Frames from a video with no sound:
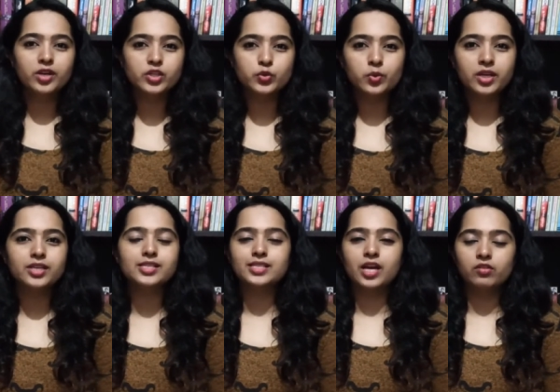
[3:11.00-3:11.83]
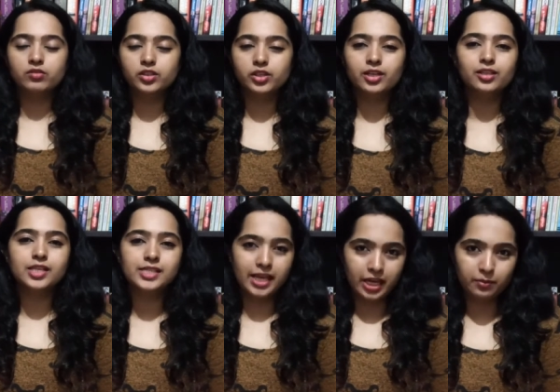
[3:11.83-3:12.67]
which we discover
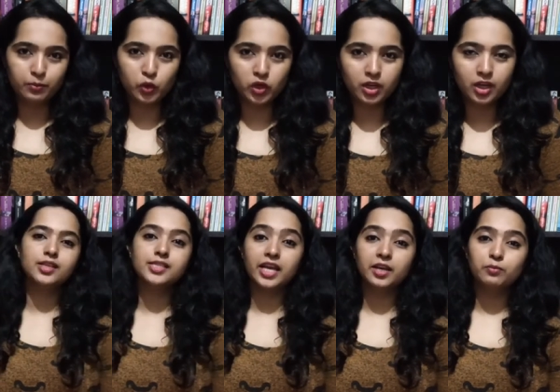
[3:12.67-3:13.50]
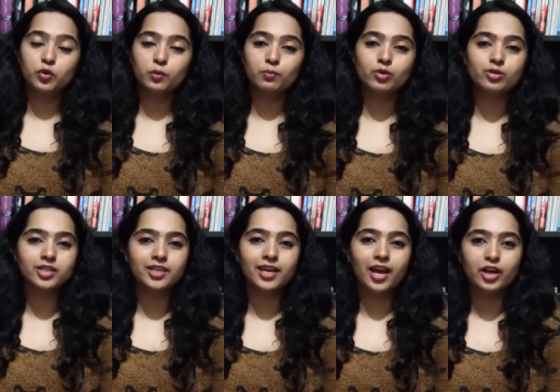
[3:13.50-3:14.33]
in the second book. The second book
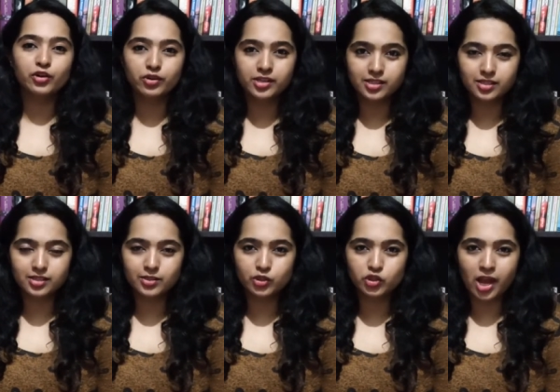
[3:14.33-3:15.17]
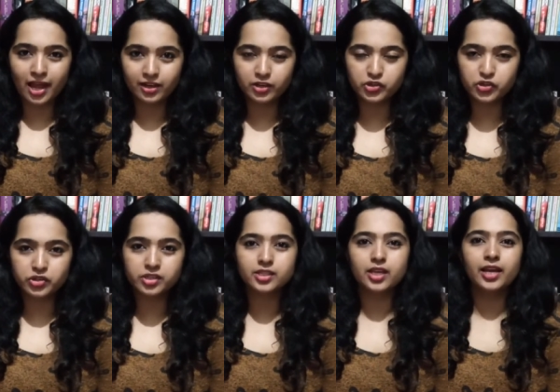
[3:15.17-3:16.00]
mostly addresses the
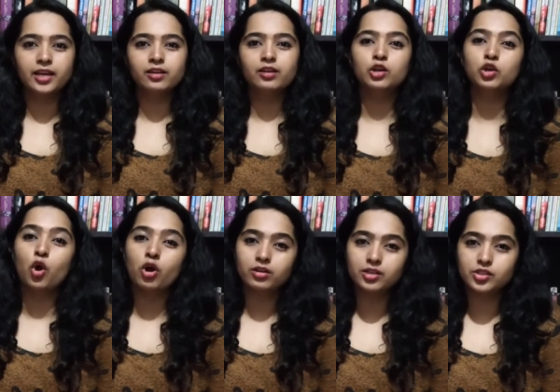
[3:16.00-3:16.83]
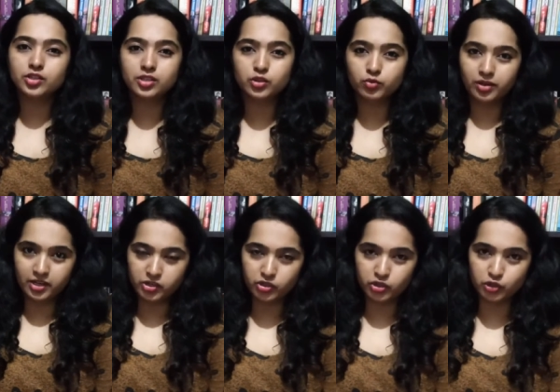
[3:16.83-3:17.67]
challenges in a long distance
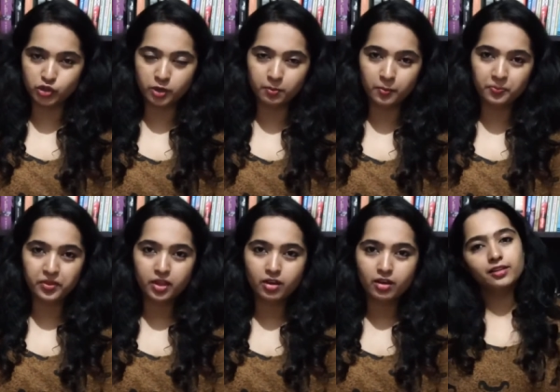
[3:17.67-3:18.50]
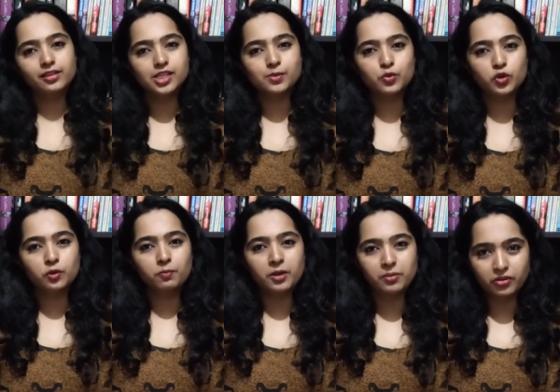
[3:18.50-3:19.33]
relationship. Reading this
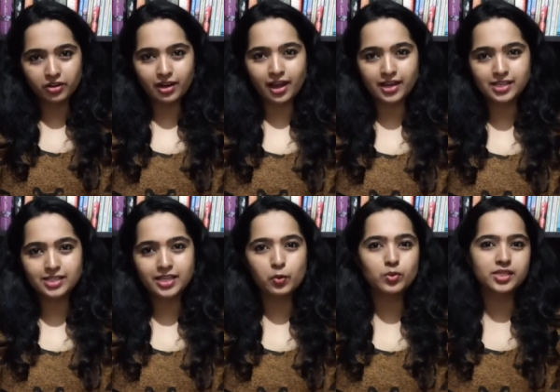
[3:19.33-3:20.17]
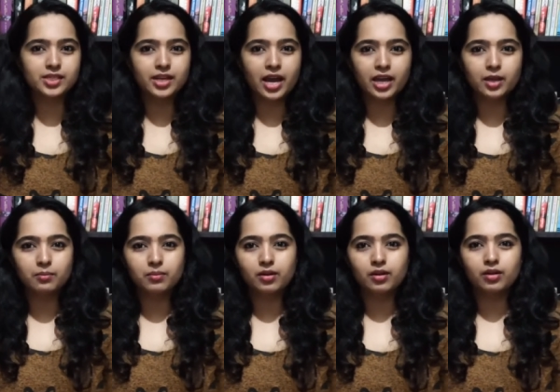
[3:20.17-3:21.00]
book made me realize there was a
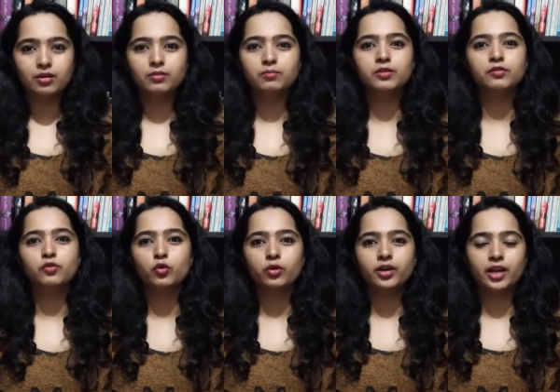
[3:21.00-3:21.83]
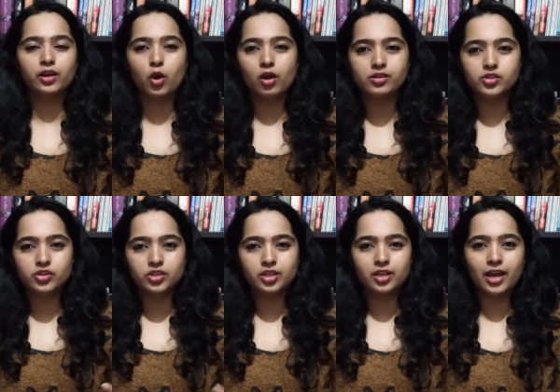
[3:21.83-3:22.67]
time uh, before
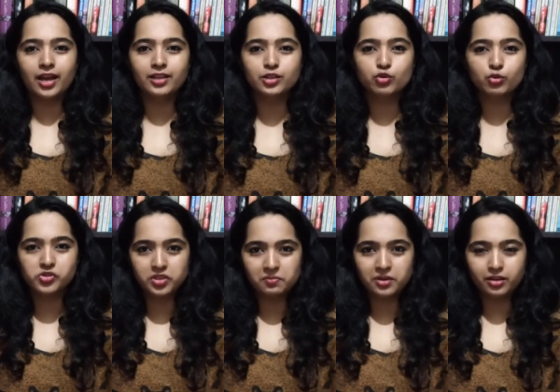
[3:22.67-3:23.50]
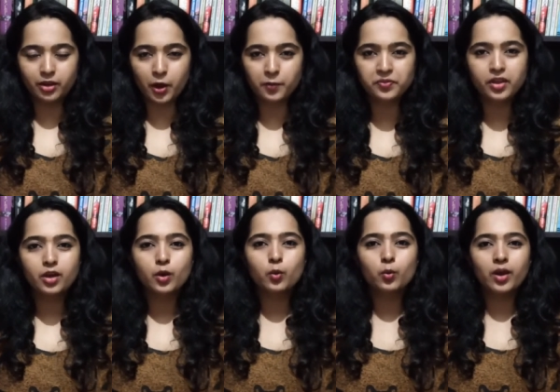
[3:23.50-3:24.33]
technology and social media
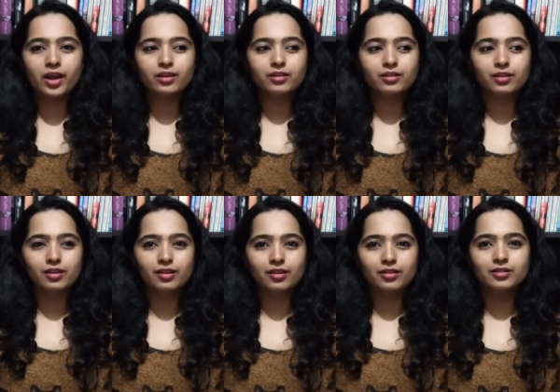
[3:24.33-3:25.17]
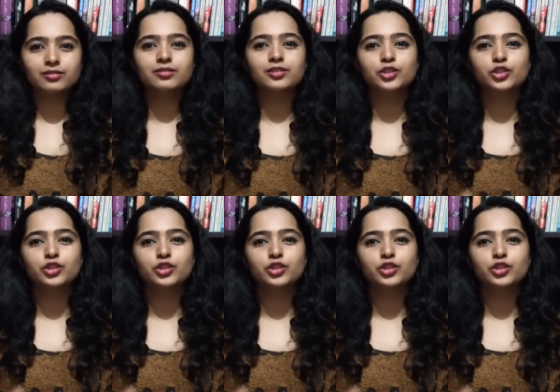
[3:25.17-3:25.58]
when uh,